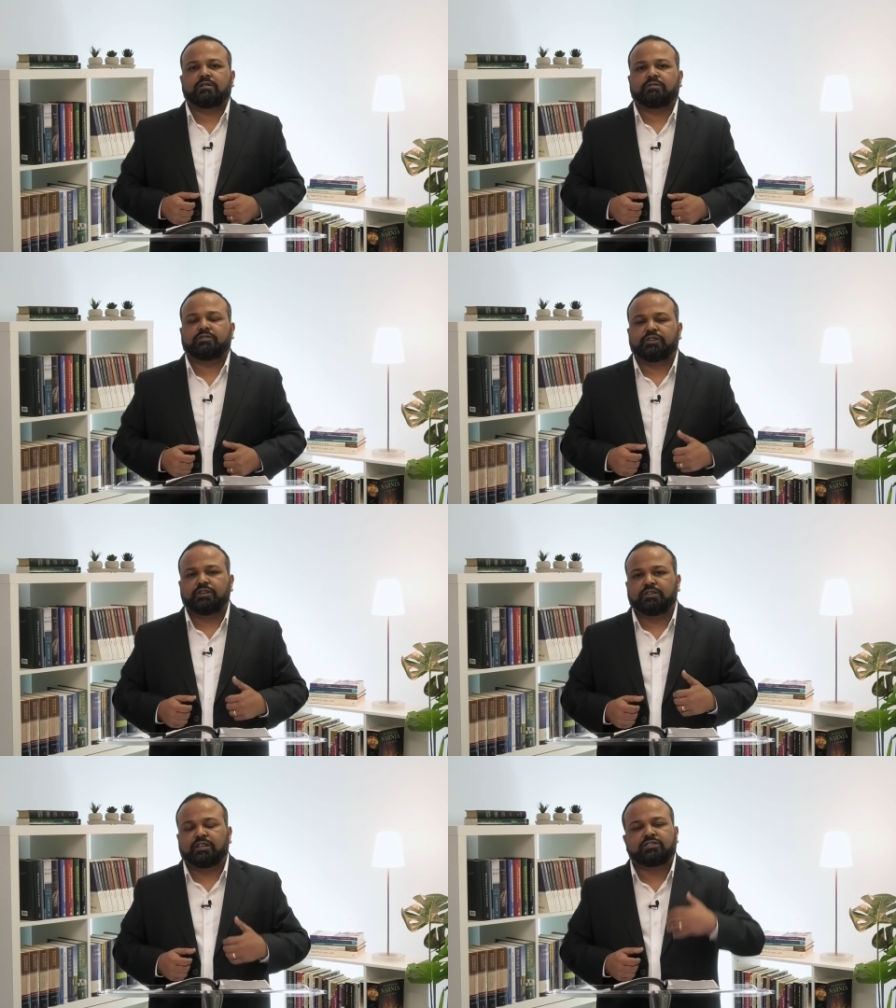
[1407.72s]
We
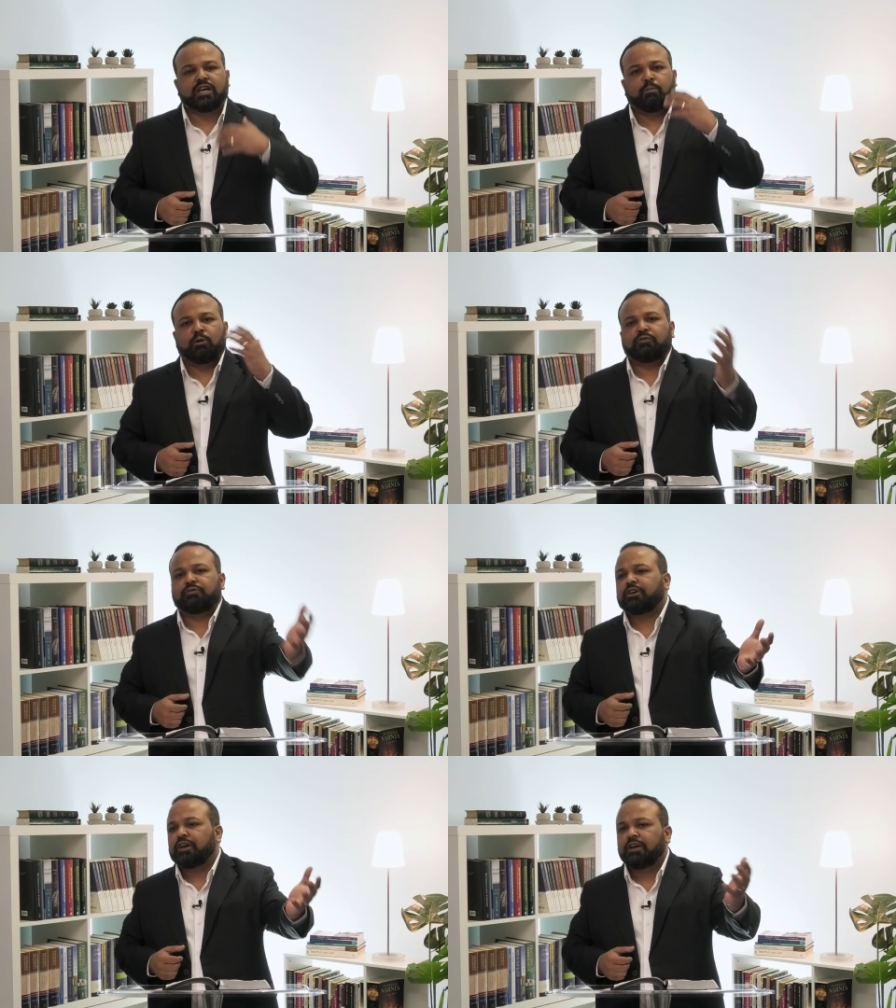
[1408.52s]
see the example
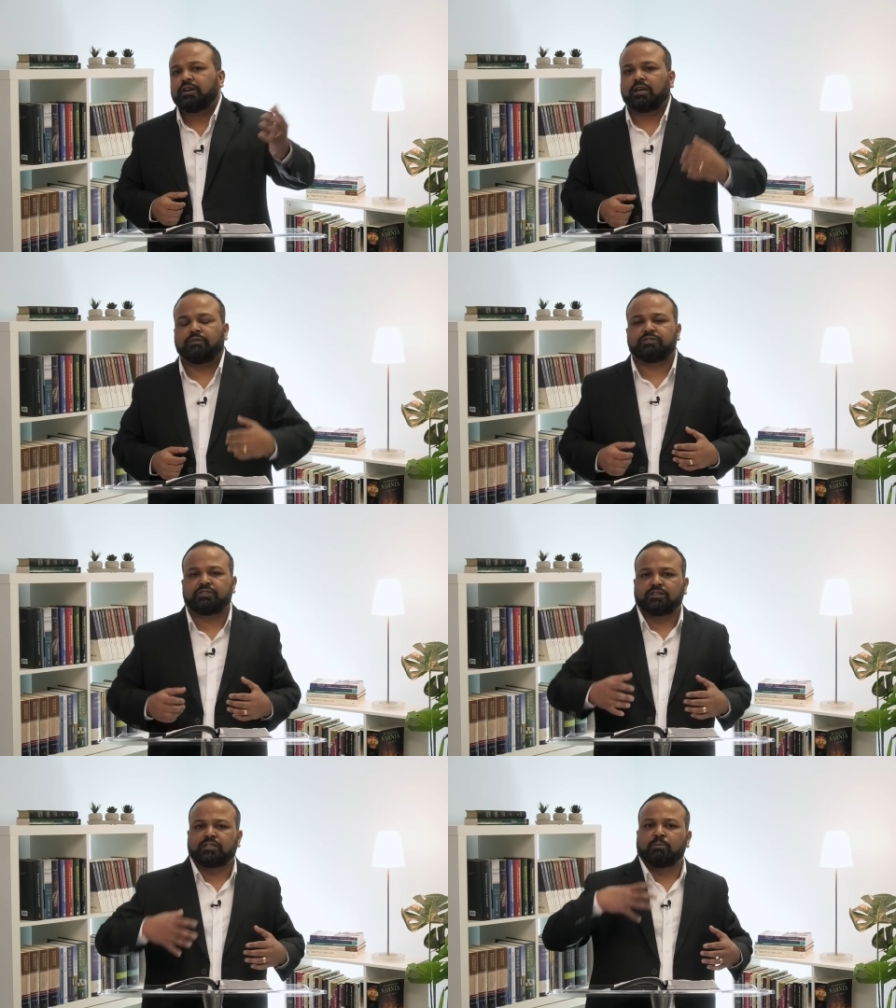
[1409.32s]
of Cain and we
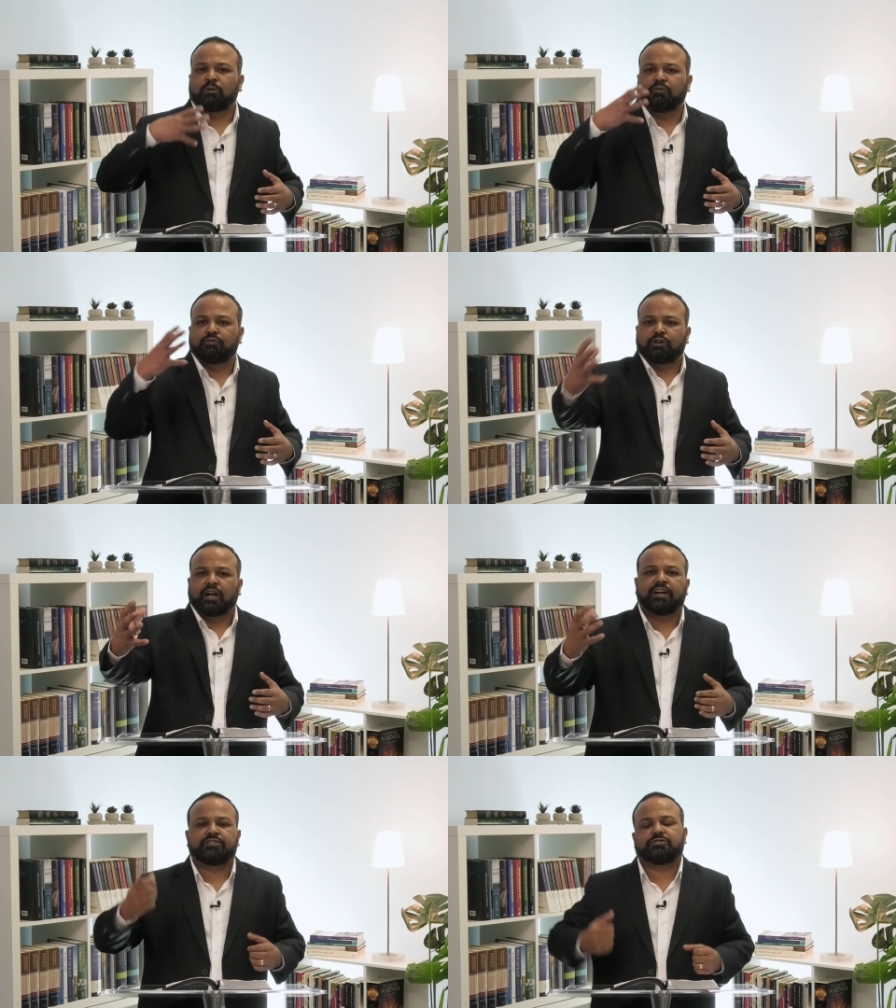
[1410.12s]
see example of
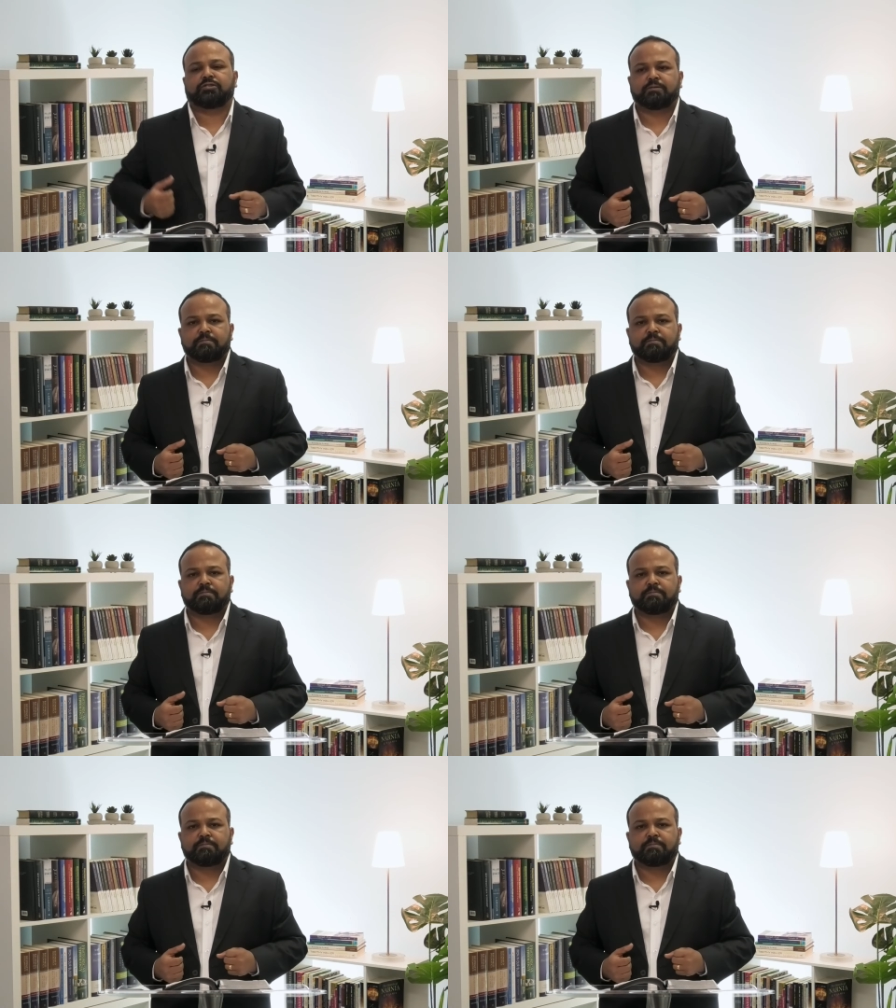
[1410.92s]
Christ.